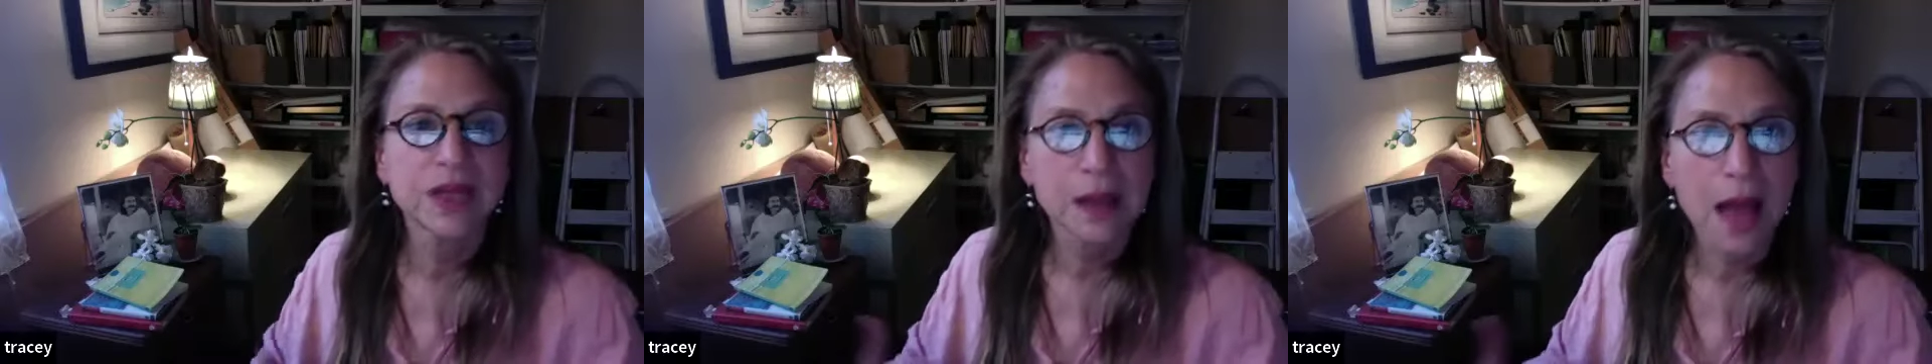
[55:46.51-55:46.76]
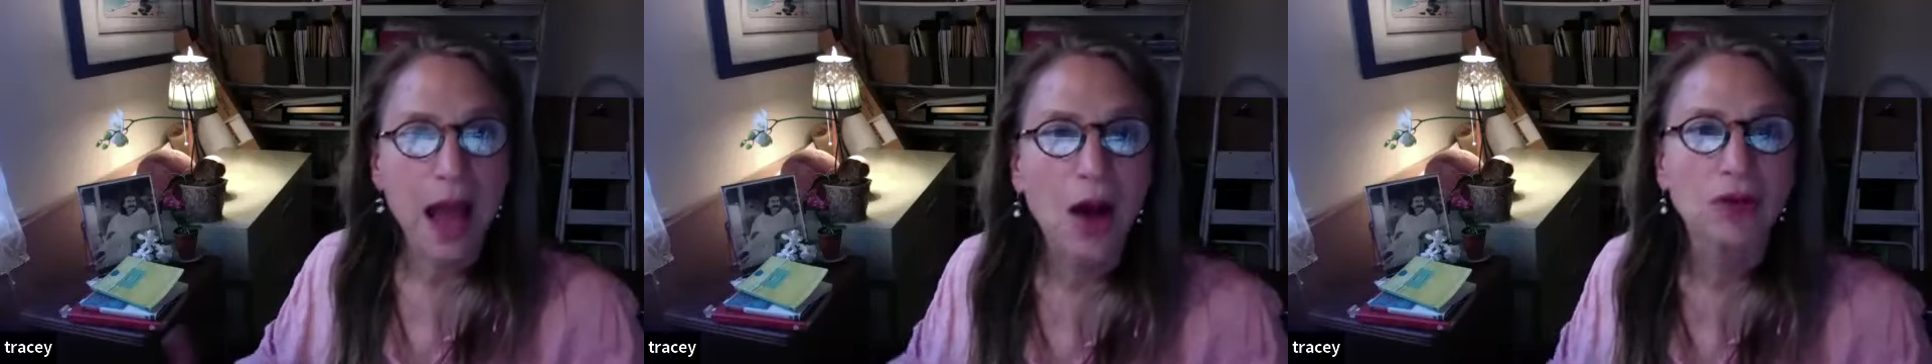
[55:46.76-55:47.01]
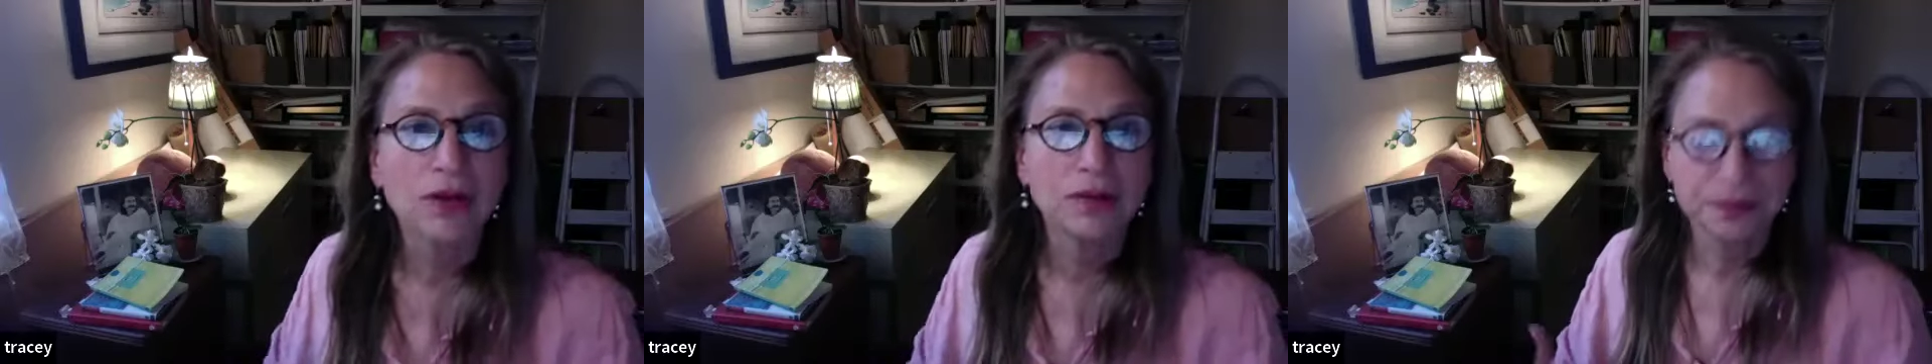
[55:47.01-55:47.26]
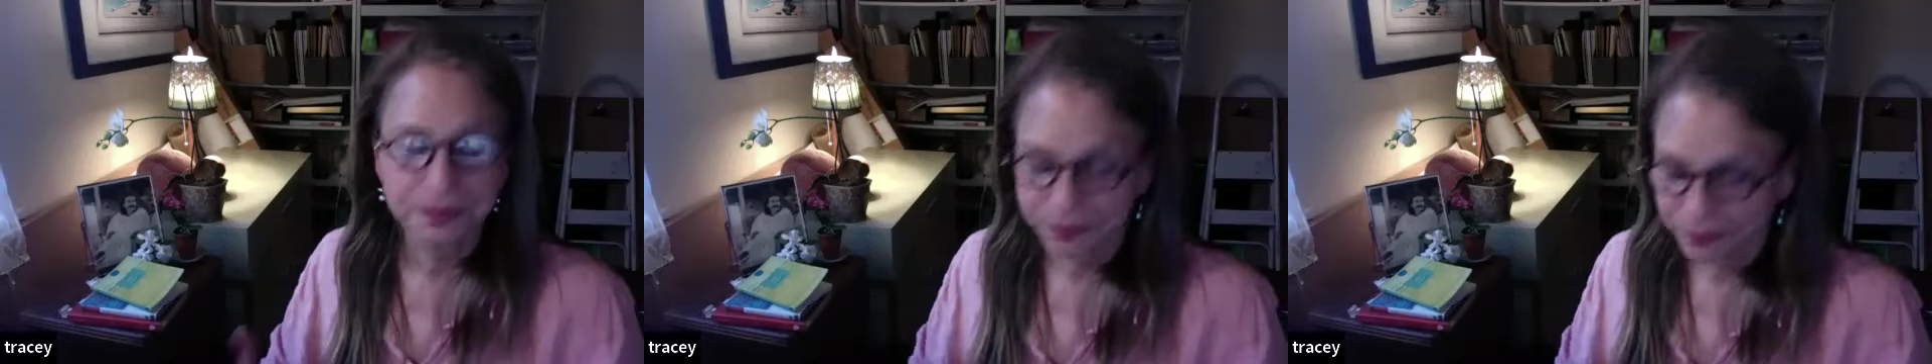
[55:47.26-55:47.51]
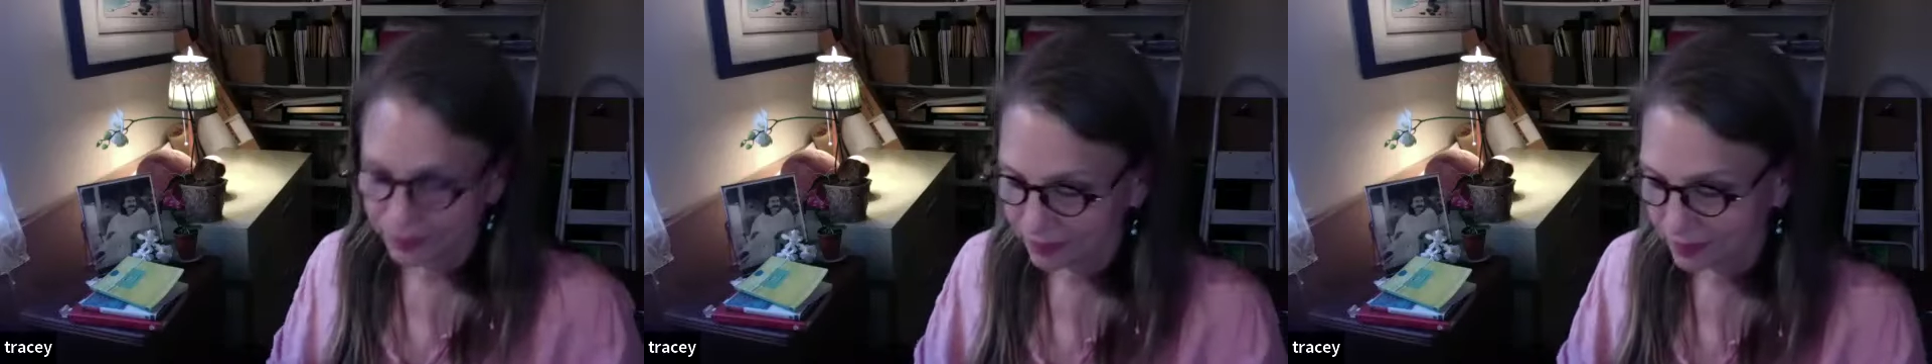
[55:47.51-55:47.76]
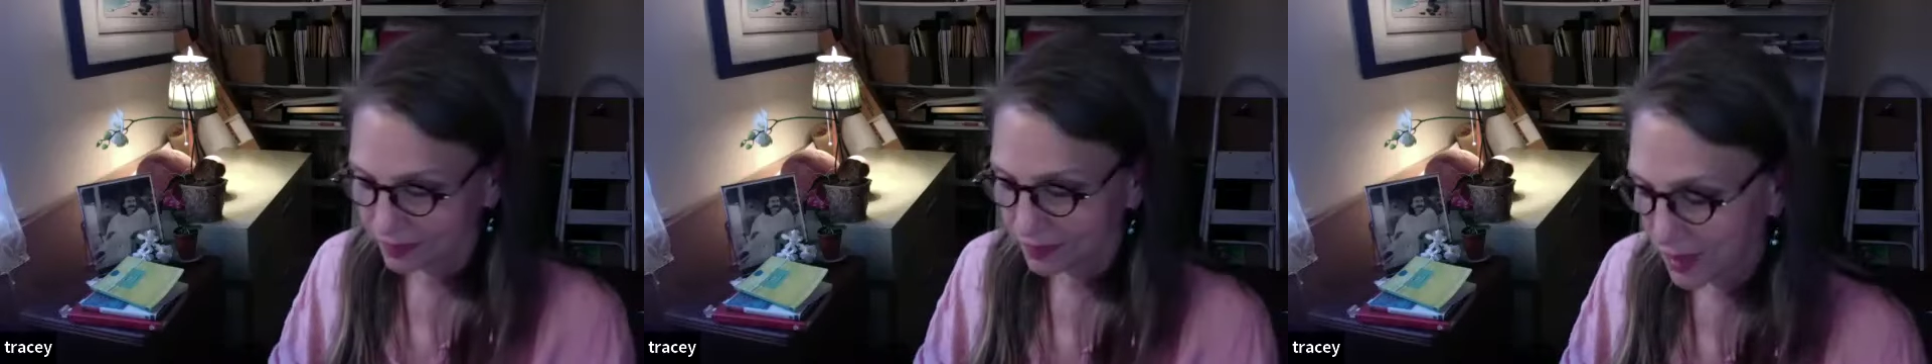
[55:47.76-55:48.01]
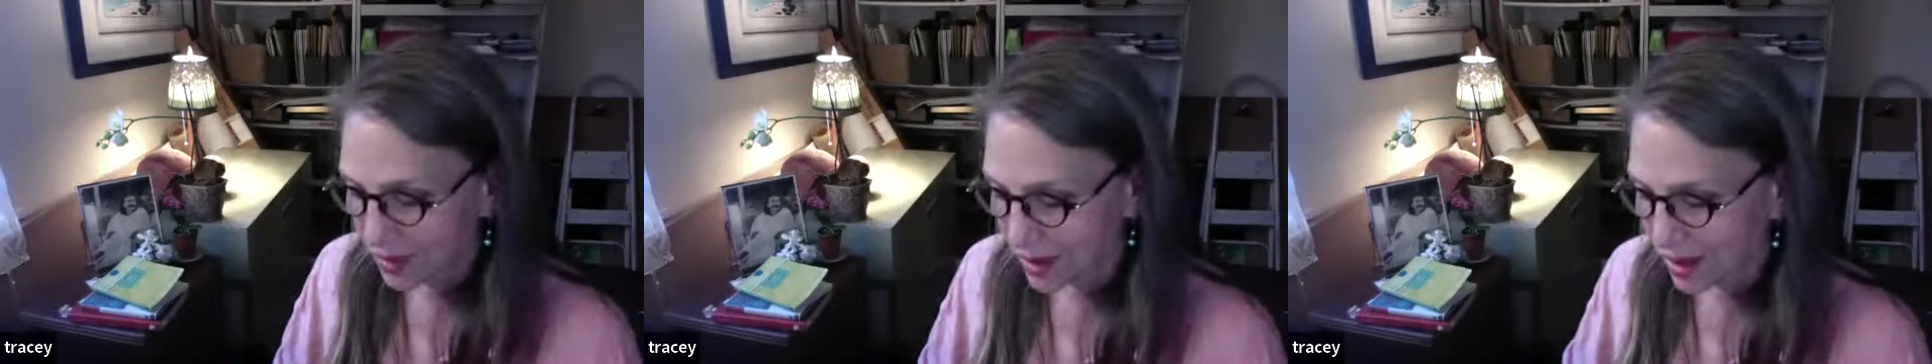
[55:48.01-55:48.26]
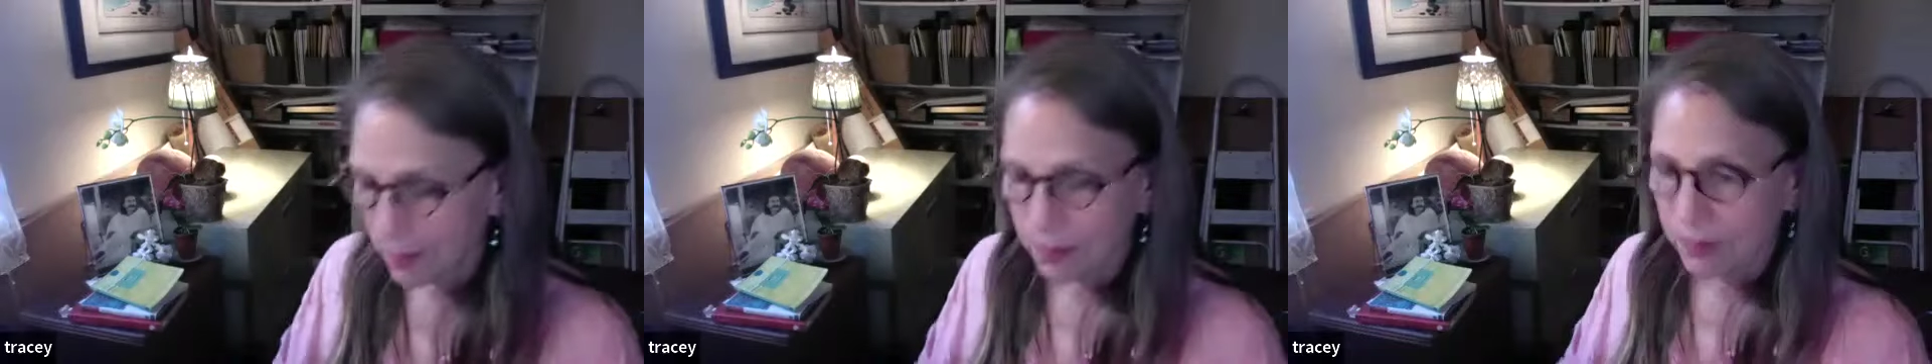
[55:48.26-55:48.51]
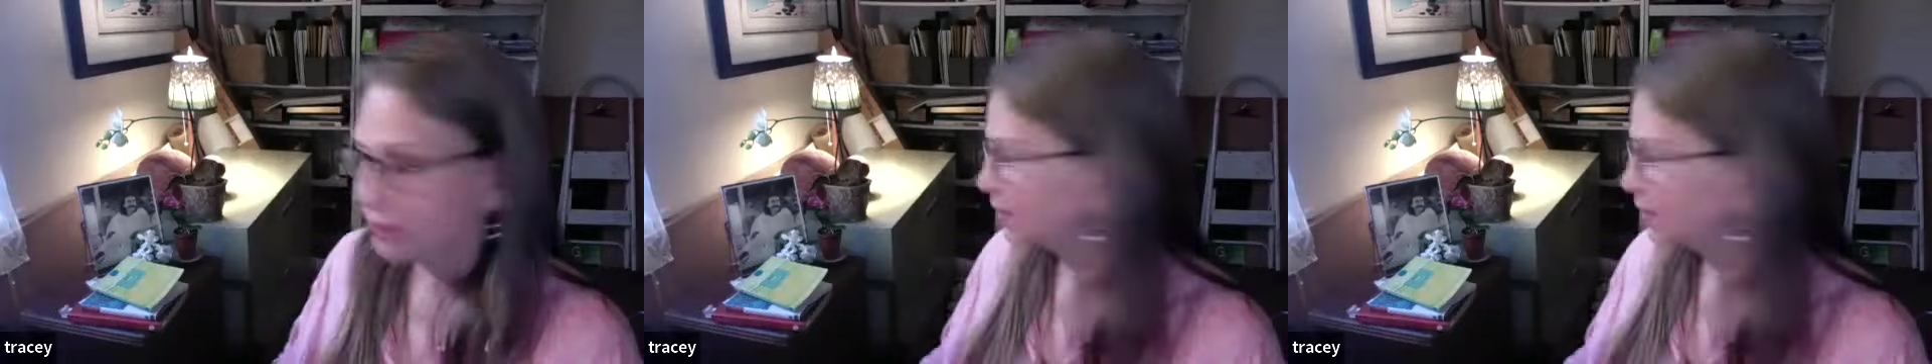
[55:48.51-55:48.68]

cloud that I'm